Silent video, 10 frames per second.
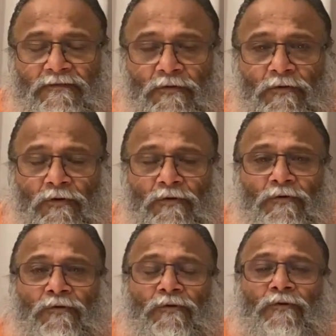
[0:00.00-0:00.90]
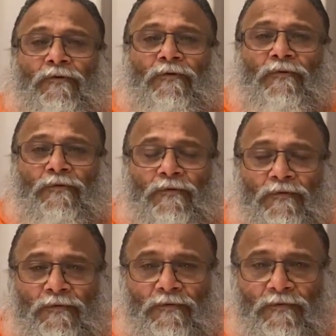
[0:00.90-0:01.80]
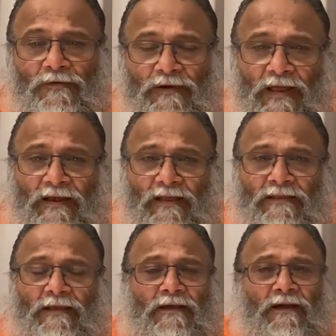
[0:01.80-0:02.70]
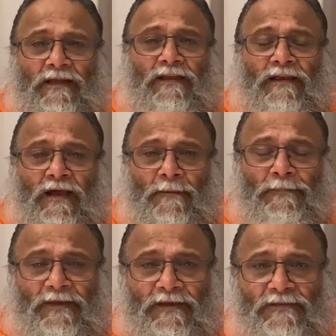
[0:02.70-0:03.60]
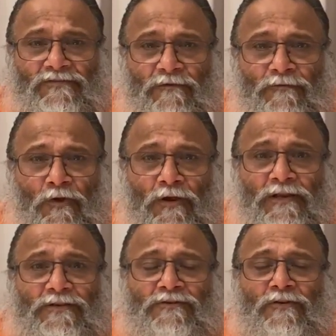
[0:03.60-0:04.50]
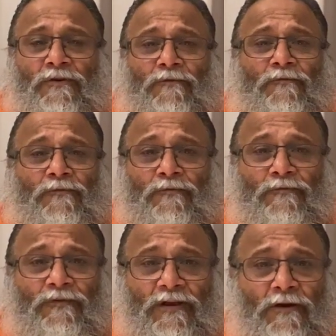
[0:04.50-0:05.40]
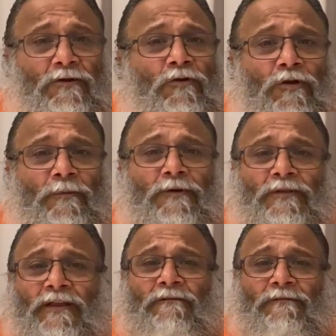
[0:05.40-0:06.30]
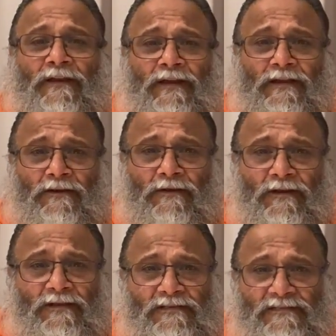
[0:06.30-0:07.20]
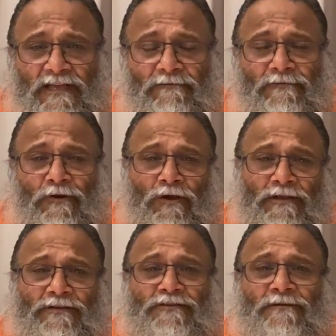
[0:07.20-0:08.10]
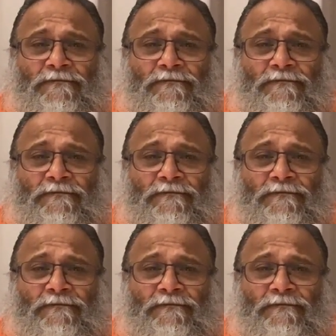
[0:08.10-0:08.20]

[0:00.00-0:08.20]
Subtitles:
So, again, appearance of knowledge. We are not talking about the infinite self-knowledge.